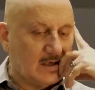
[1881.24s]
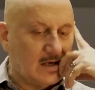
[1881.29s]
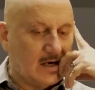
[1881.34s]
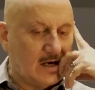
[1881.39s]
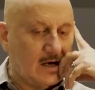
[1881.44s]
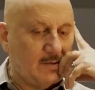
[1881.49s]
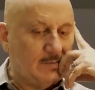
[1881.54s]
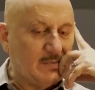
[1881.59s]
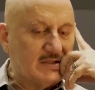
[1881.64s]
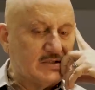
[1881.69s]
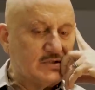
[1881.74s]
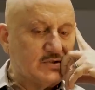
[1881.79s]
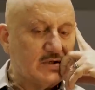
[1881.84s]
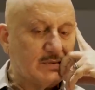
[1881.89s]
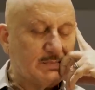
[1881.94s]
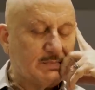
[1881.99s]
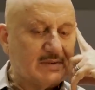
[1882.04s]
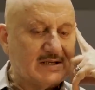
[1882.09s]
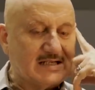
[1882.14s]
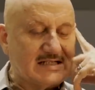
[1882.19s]
How much
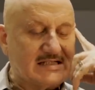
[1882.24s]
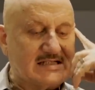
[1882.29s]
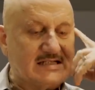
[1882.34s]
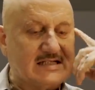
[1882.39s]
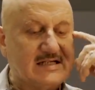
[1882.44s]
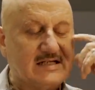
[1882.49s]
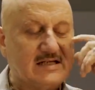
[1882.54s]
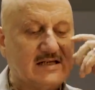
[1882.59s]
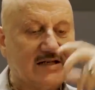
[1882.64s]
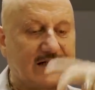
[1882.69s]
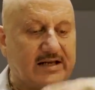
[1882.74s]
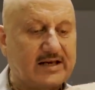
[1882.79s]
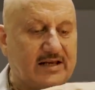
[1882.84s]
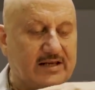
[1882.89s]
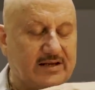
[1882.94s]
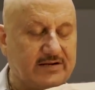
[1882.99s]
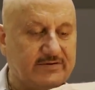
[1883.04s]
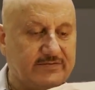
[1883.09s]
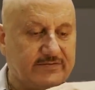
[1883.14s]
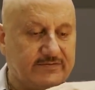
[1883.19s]
your personal
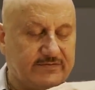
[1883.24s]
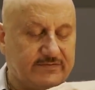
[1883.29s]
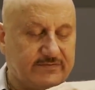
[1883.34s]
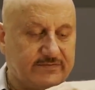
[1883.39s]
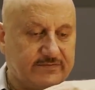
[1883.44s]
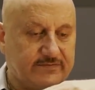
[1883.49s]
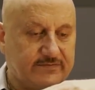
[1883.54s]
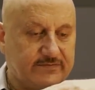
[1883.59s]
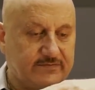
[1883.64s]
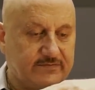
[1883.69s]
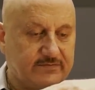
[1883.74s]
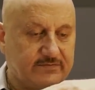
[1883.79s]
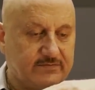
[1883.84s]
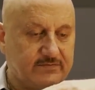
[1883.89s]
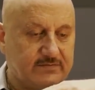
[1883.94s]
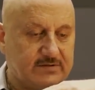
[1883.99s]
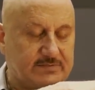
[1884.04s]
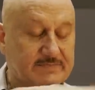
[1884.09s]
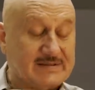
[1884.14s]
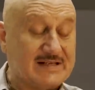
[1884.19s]
life,
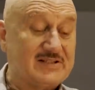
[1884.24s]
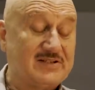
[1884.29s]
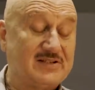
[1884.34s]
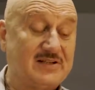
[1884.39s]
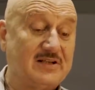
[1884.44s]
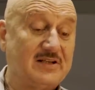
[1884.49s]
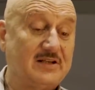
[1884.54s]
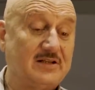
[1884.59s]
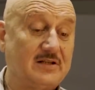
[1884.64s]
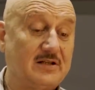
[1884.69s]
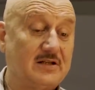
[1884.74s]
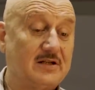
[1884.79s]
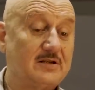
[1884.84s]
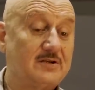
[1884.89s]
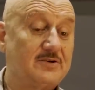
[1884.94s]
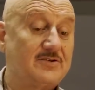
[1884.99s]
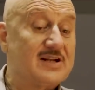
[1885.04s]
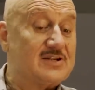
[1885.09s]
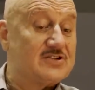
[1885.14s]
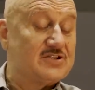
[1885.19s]
especially
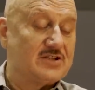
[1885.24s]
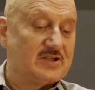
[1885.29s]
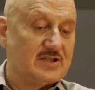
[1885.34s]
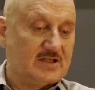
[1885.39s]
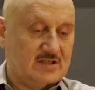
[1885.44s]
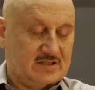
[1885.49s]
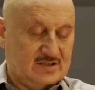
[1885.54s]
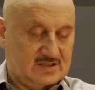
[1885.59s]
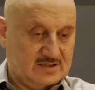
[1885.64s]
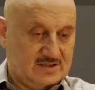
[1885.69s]
tragedy